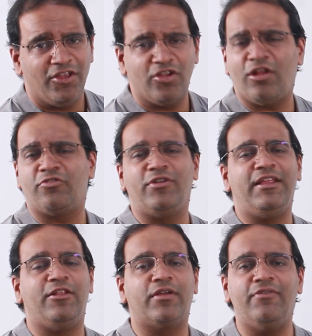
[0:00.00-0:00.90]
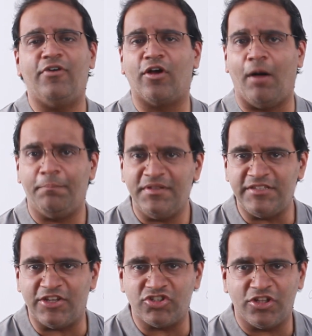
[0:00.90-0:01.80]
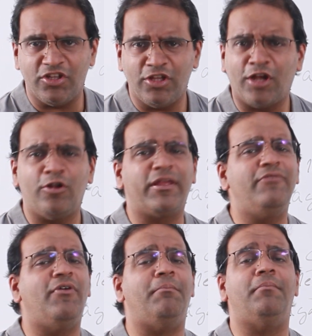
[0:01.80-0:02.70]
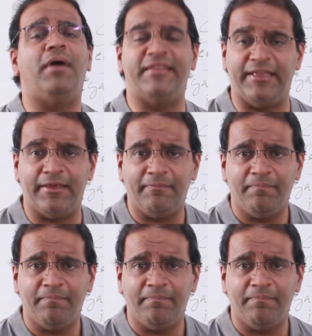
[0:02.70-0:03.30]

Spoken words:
you're not really looking for compensation. You're not looking for money.